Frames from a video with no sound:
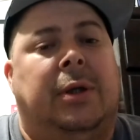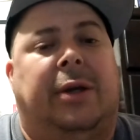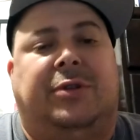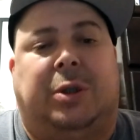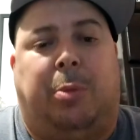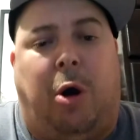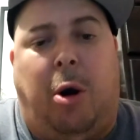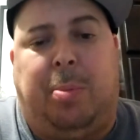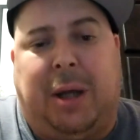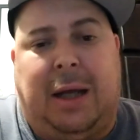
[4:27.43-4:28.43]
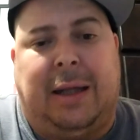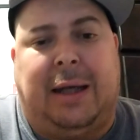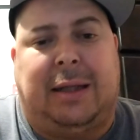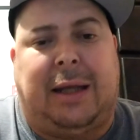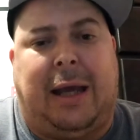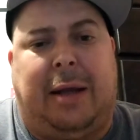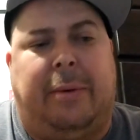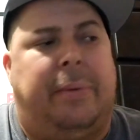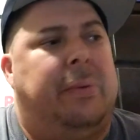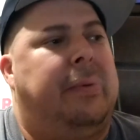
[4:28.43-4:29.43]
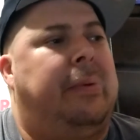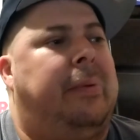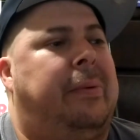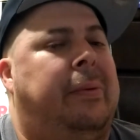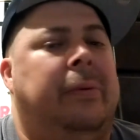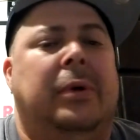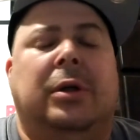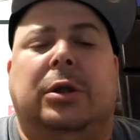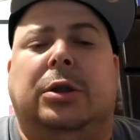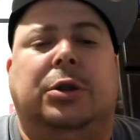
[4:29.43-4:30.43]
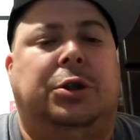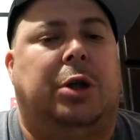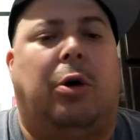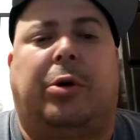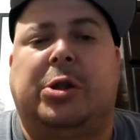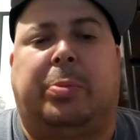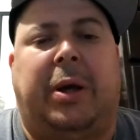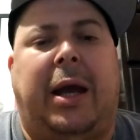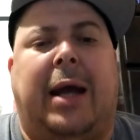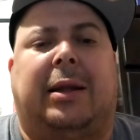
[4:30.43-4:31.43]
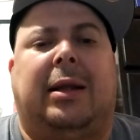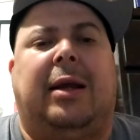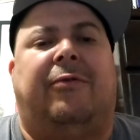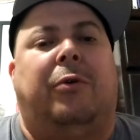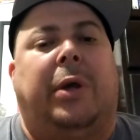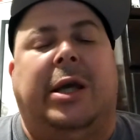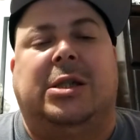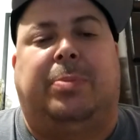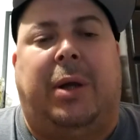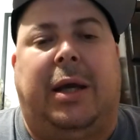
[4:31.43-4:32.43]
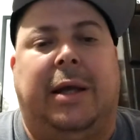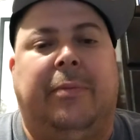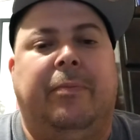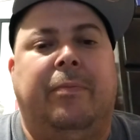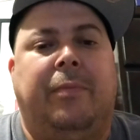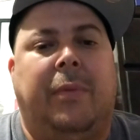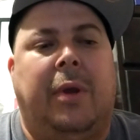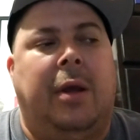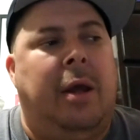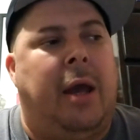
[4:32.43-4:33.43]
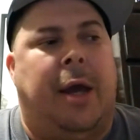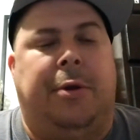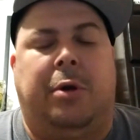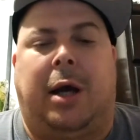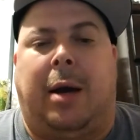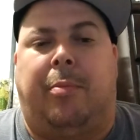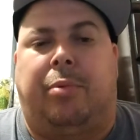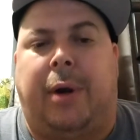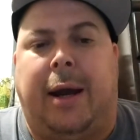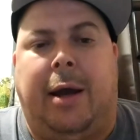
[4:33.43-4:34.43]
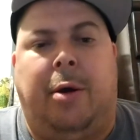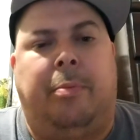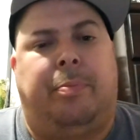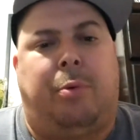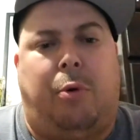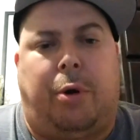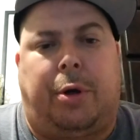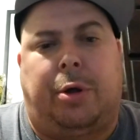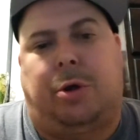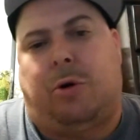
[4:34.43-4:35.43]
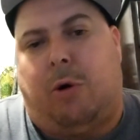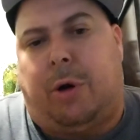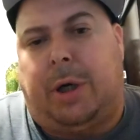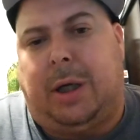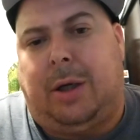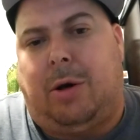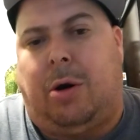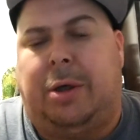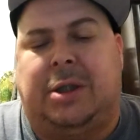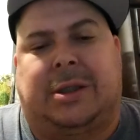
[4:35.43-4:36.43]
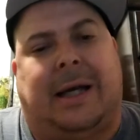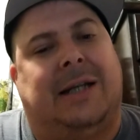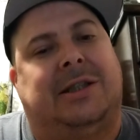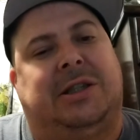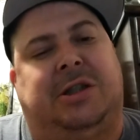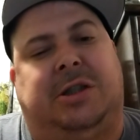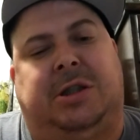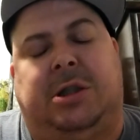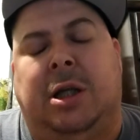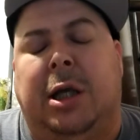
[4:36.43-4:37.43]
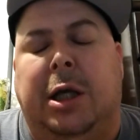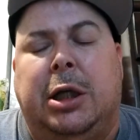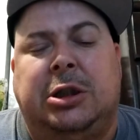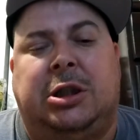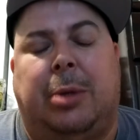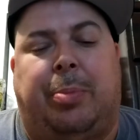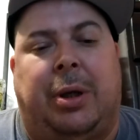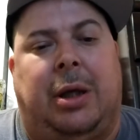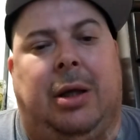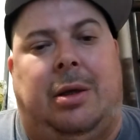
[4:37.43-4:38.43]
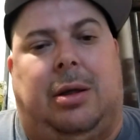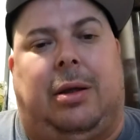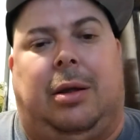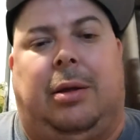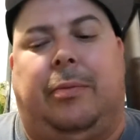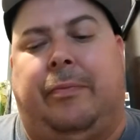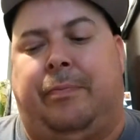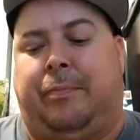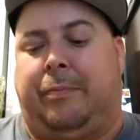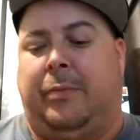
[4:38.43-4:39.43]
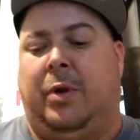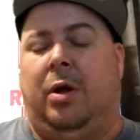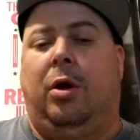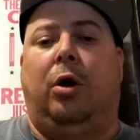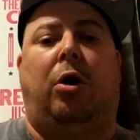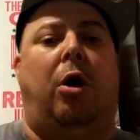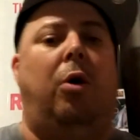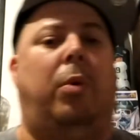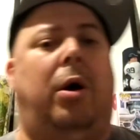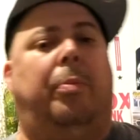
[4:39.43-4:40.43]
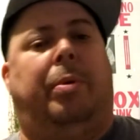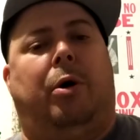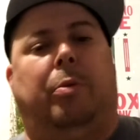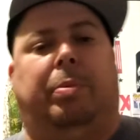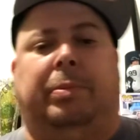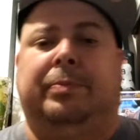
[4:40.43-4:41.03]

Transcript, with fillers: if Jamal playing like that, Joker's playing at the level he's playing, and you got Brown, Porter, Gordon, all these guys chipping in, Caldwell Pope.